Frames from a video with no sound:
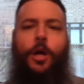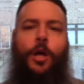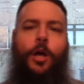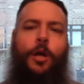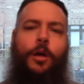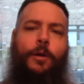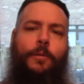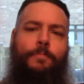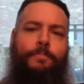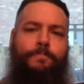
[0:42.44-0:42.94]

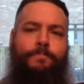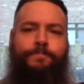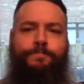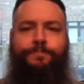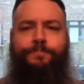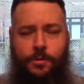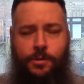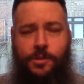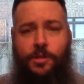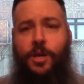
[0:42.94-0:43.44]
Um,
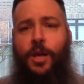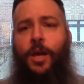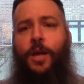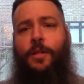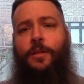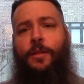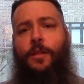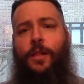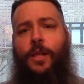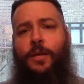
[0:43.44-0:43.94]
so
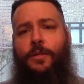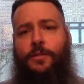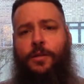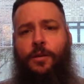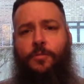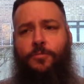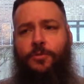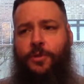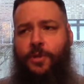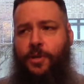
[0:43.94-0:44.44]
yeah, the last
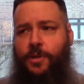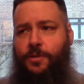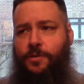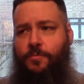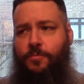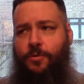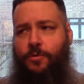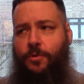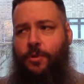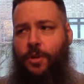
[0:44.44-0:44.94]
couple days
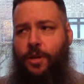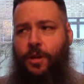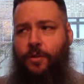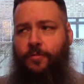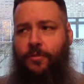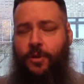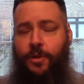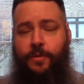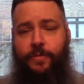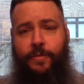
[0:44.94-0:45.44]
have been really
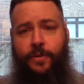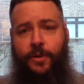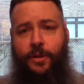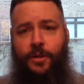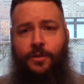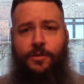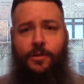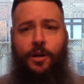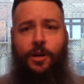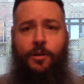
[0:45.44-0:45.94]
heavy. And if I'm
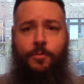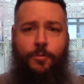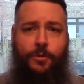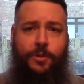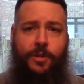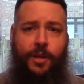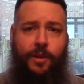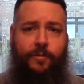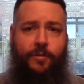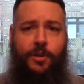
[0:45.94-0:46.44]
going to talk
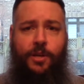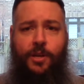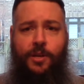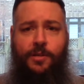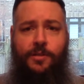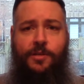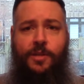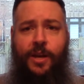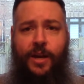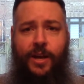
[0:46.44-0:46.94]
about the heavy
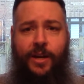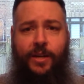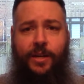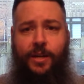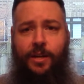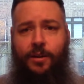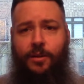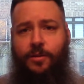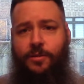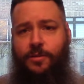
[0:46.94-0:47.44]
days, I
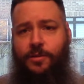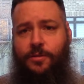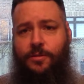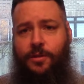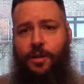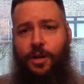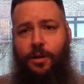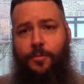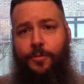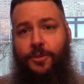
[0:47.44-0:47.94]
got to also
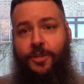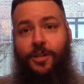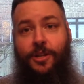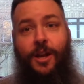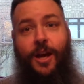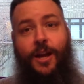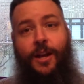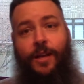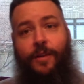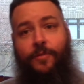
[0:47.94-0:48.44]
talk about the
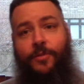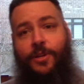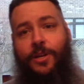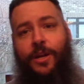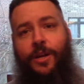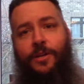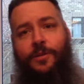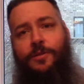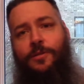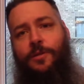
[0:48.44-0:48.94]
not heavy
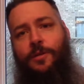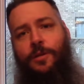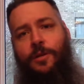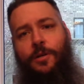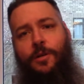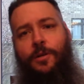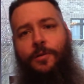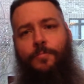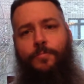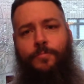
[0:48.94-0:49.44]
days.
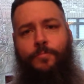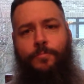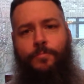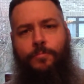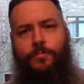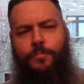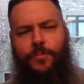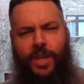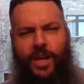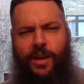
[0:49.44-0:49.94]
Um,
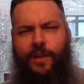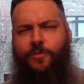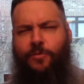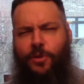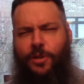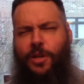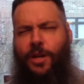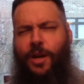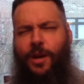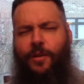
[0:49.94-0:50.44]
not
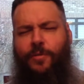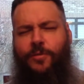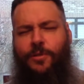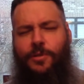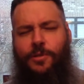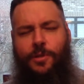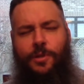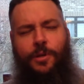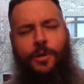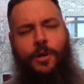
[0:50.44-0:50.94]
every day,
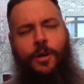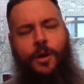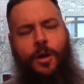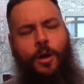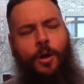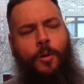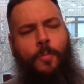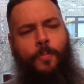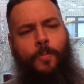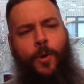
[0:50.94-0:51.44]
obviously,
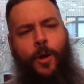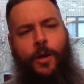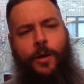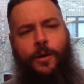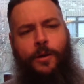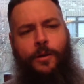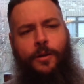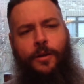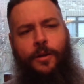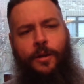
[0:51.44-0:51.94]

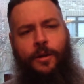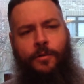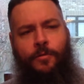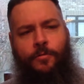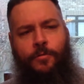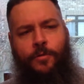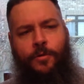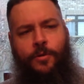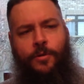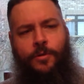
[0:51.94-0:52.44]
but
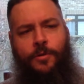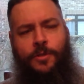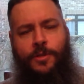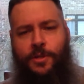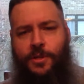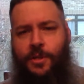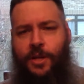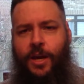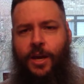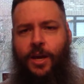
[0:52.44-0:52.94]
it,
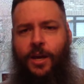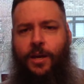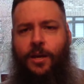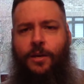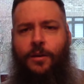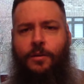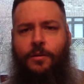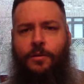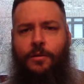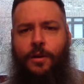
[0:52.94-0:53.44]

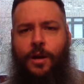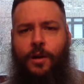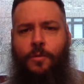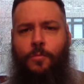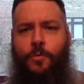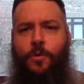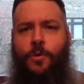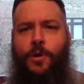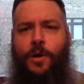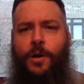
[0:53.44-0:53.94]
today I
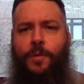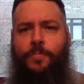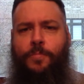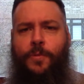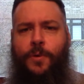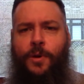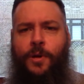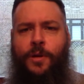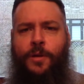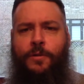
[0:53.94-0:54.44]
woke
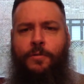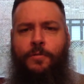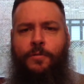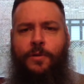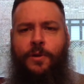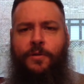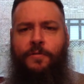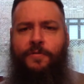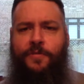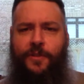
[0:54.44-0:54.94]
up
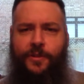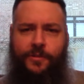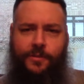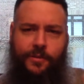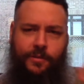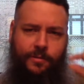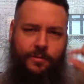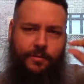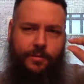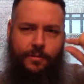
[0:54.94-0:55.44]
and and
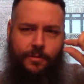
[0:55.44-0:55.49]
felt